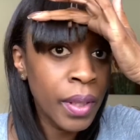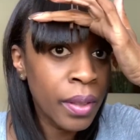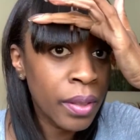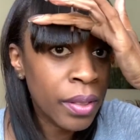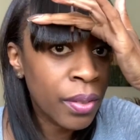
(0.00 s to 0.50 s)

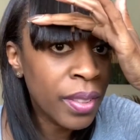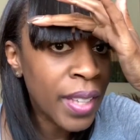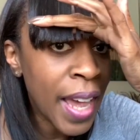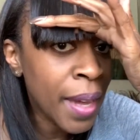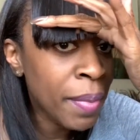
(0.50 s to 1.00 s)
So
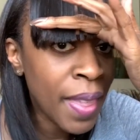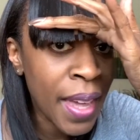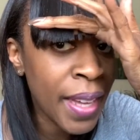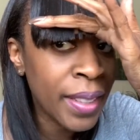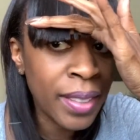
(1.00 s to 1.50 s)
same
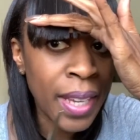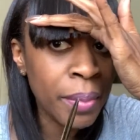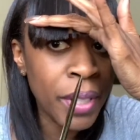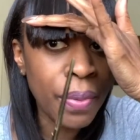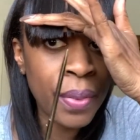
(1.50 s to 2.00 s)
thing, same
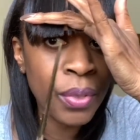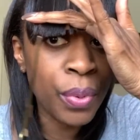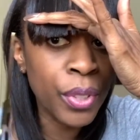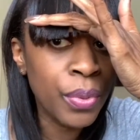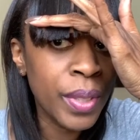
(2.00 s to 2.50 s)
difference. We're
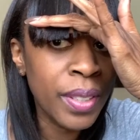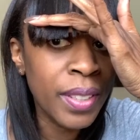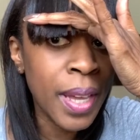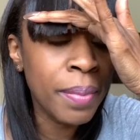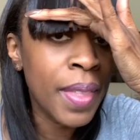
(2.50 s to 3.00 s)
doing the
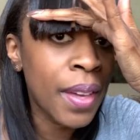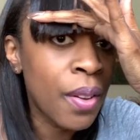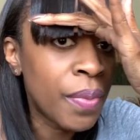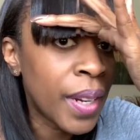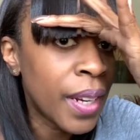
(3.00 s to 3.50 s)
same thing
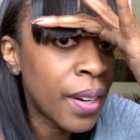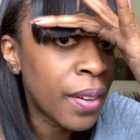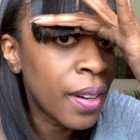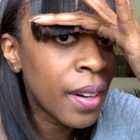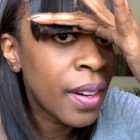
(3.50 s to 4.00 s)
over here.
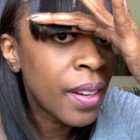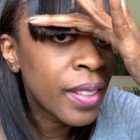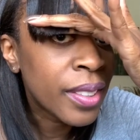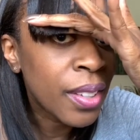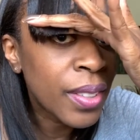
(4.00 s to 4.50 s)

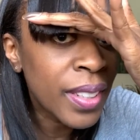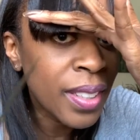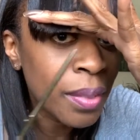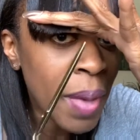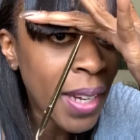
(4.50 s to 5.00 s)
So this is
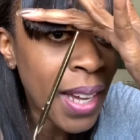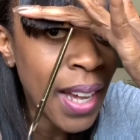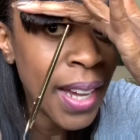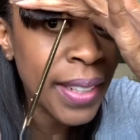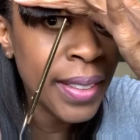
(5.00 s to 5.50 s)
my
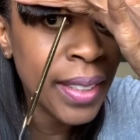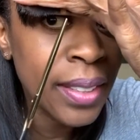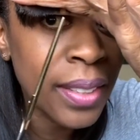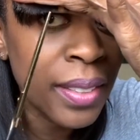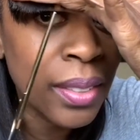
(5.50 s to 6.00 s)
guide. This
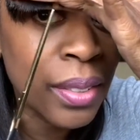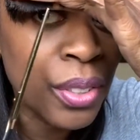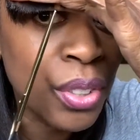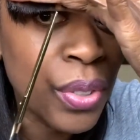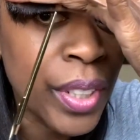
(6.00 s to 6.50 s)
is the
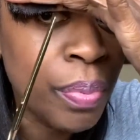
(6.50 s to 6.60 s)
shortest